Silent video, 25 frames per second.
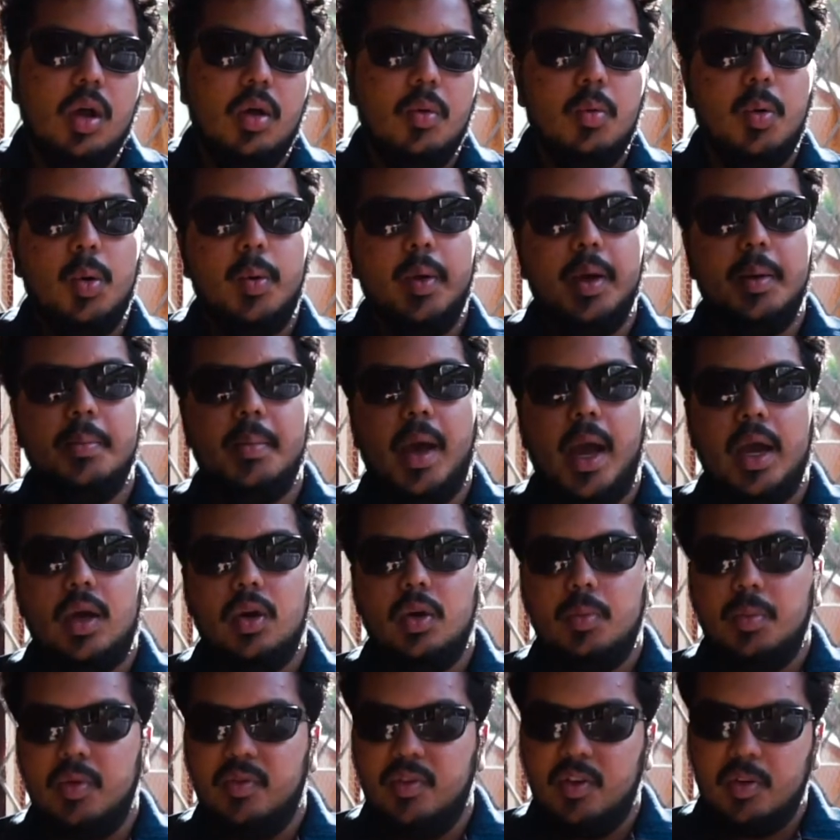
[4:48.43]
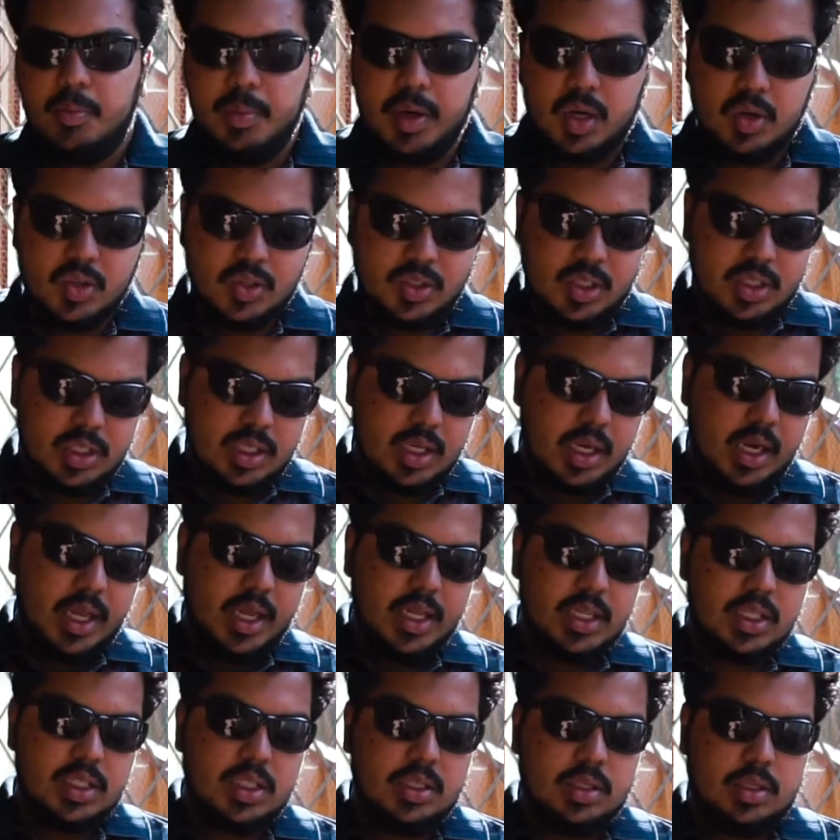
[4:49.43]
were doing macro before, because this
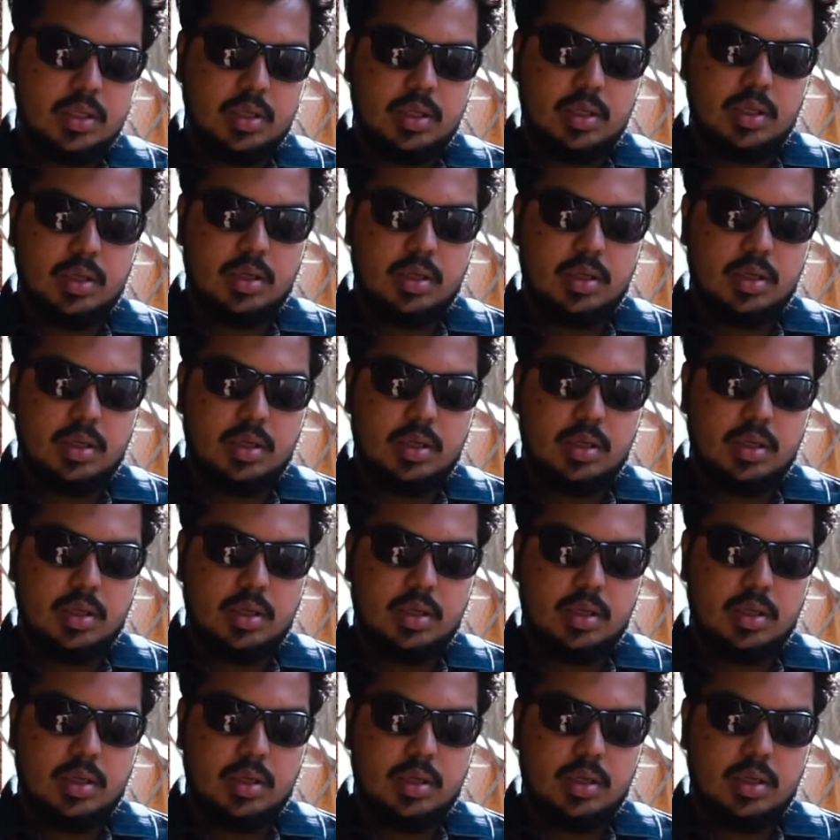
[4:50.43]
lens